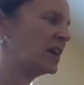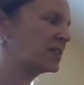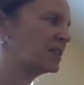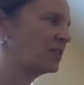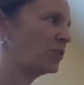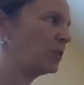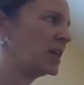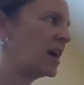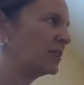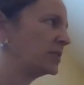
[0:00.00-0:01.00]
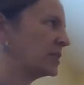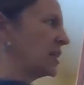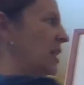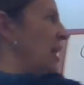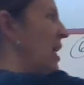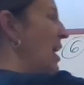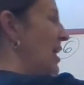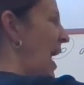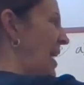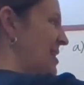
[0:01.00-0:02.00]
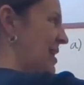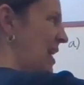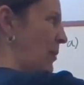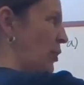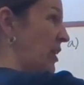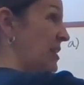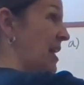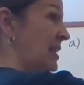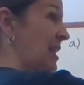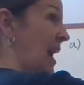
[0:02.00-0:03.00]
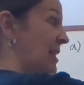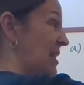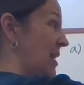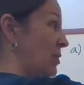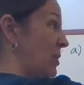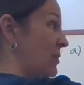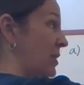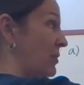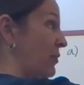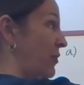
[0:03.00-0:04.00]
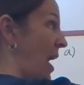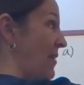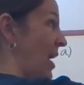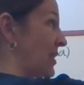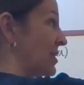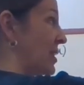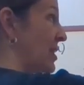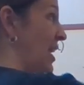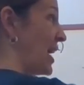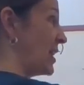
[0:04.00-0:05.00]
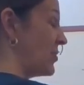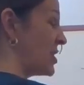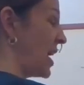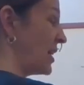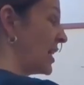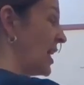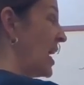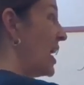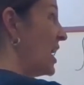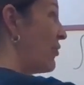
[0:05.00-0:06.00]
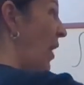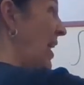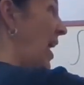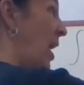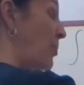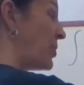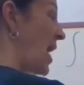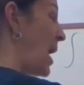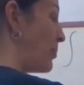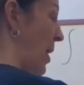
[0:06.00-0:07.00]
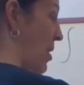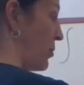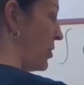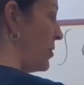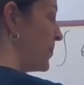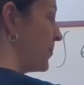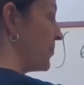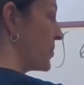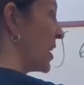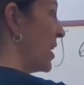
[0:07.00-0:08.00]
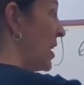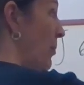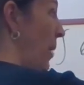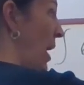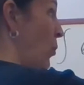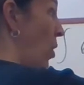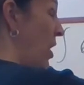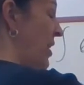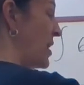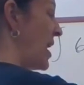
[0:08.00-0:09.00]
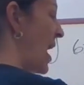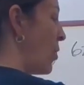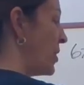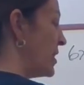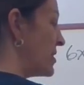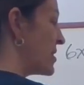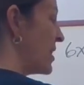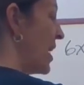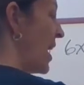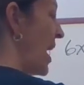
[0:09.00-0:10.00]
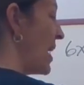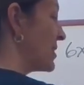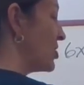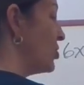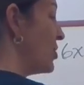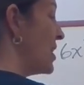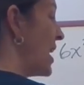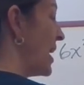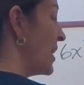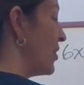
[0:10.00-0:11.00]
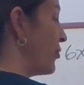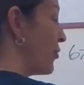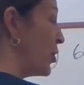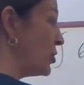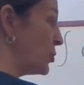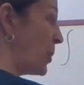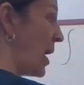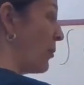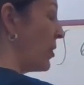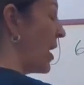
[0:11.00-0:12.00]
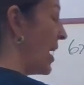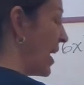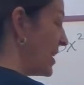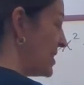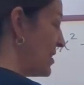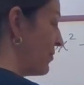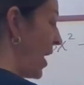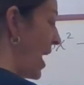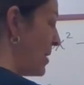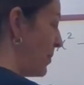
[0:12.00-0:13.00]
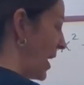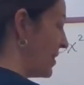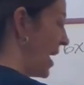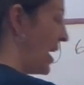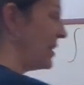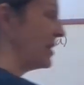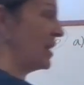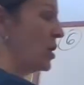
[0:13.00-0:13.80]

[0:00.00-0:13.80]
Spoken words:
x to the 3/2. Lastly, I'm going to take the antiderivative of 5x to the negative second. If I up that power by 1, now it's x to the negative 1st power, and I divide by that,